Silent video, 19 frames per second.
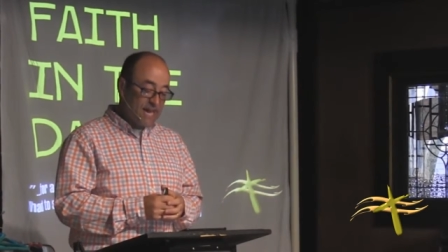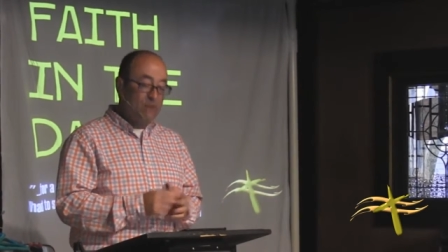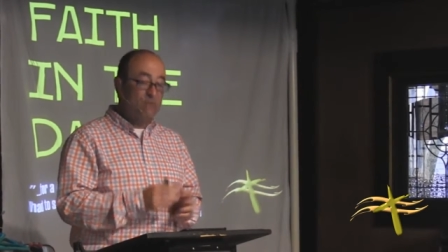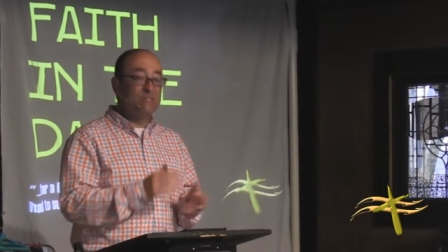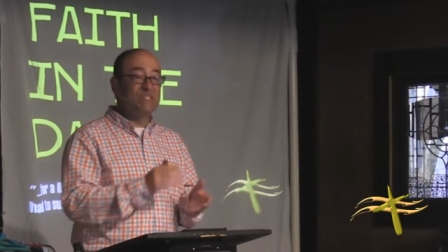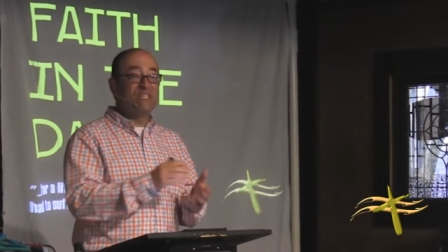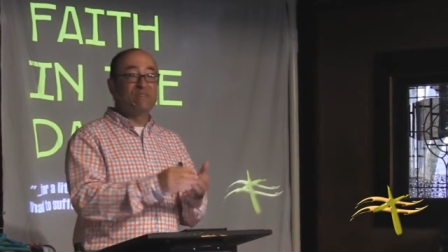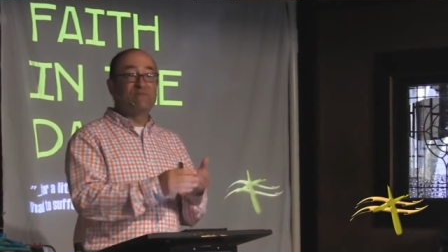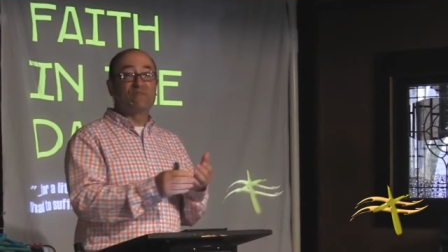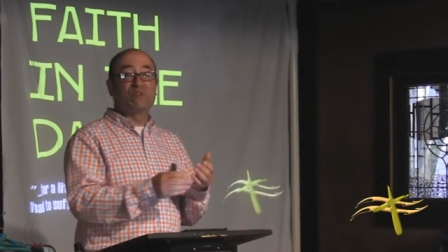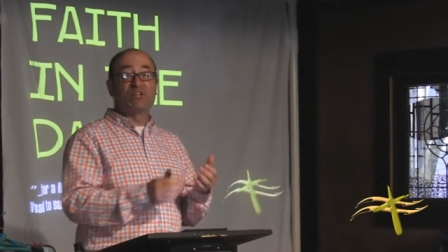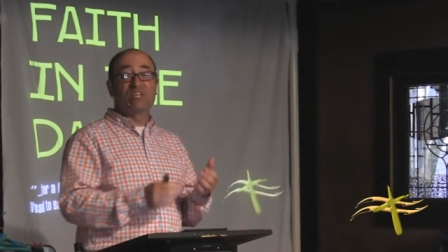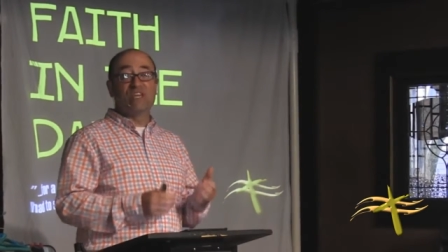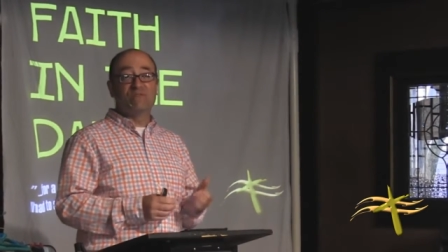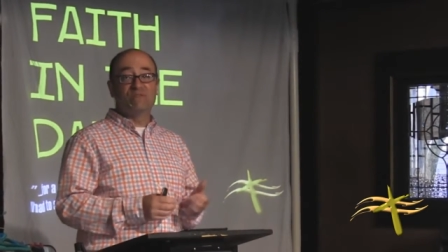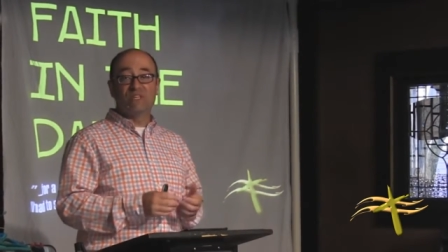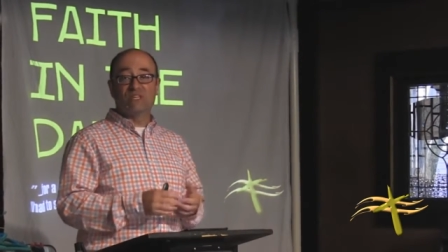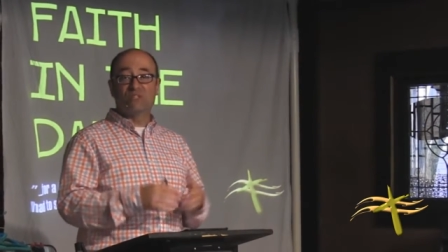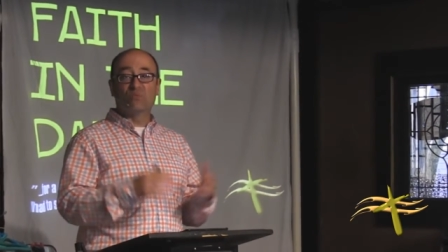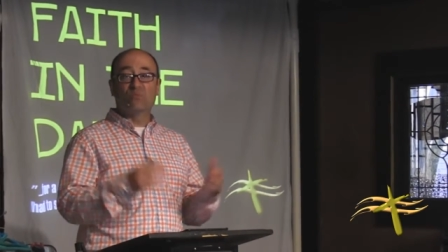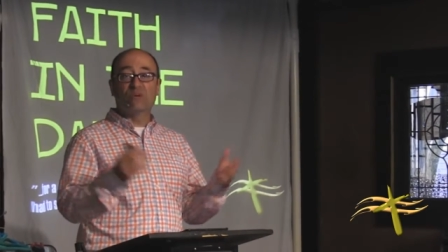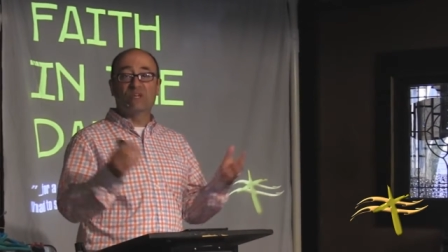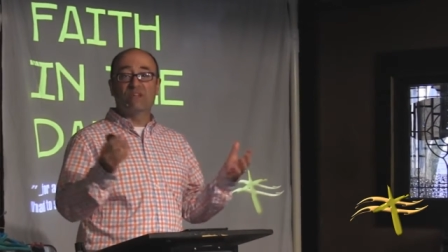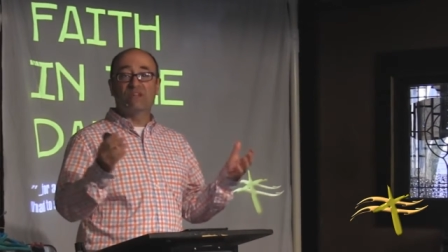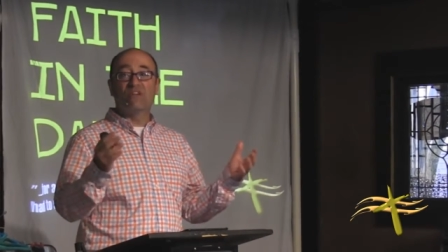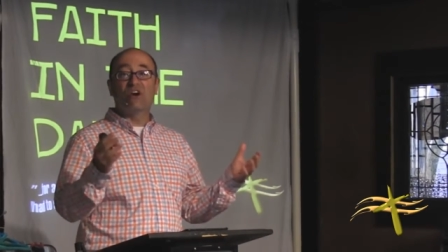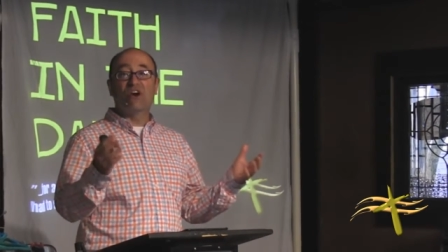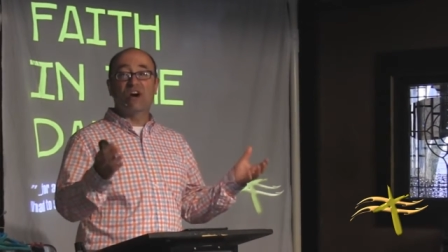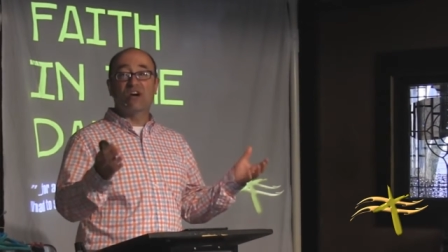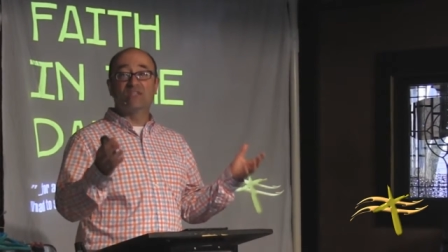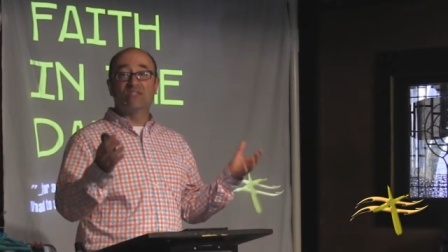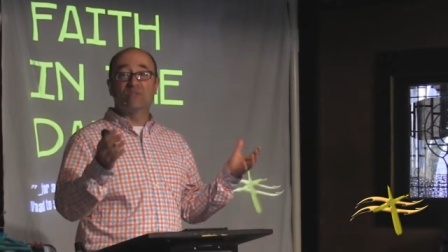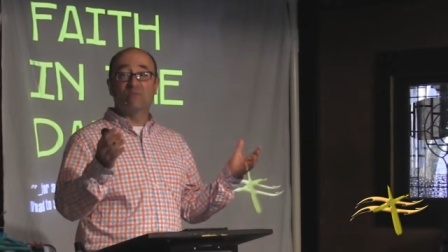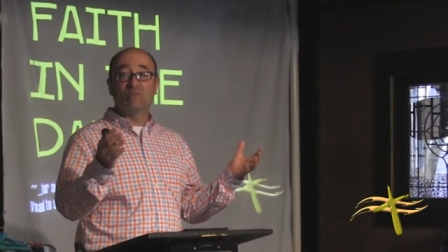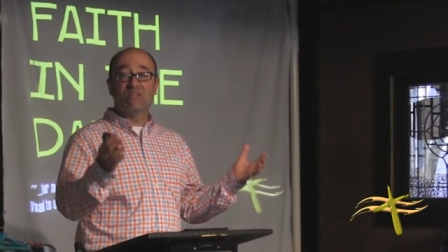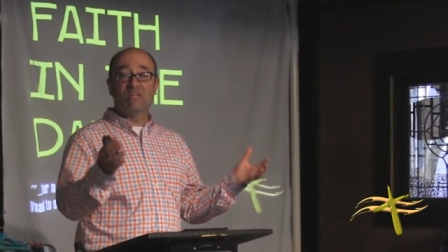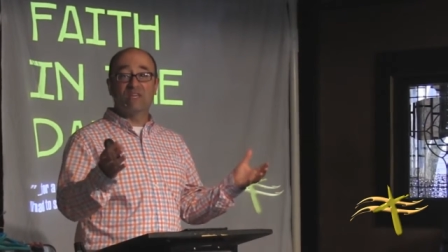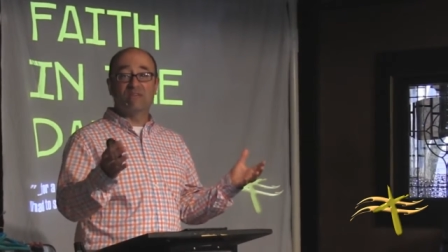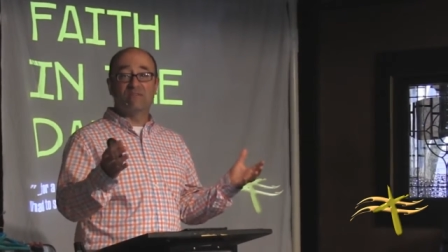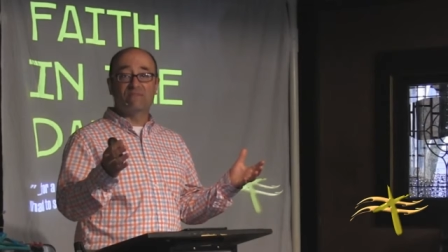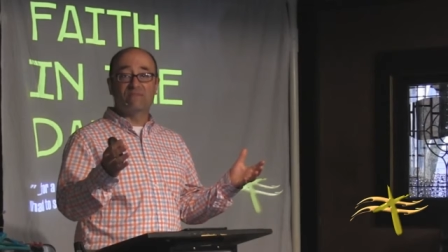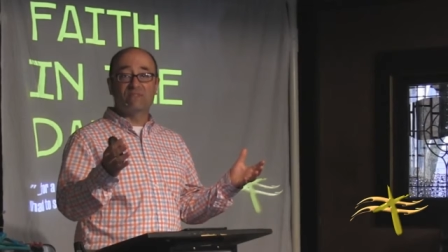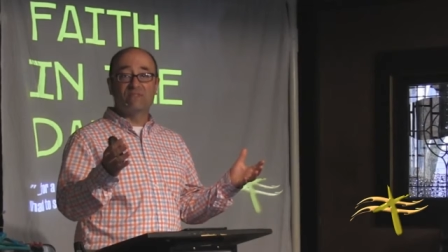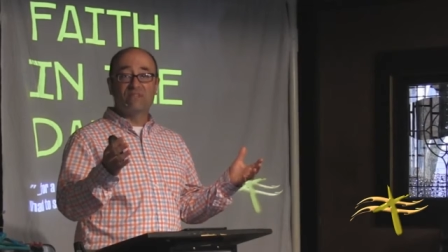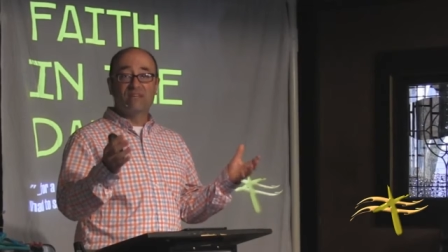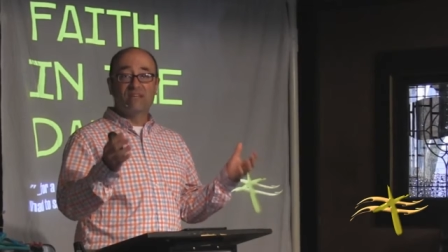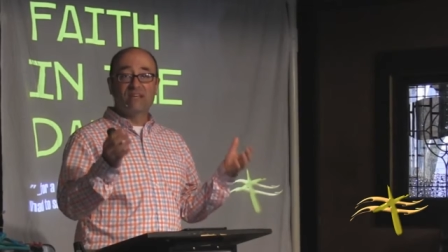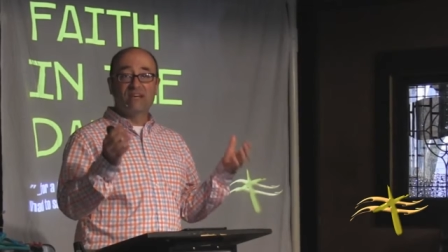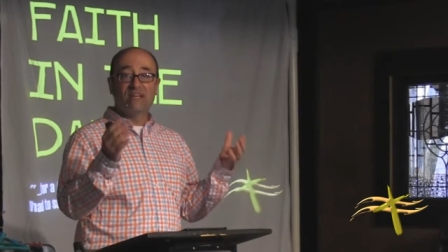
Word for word: I receive forgiveness. What an awesome gift.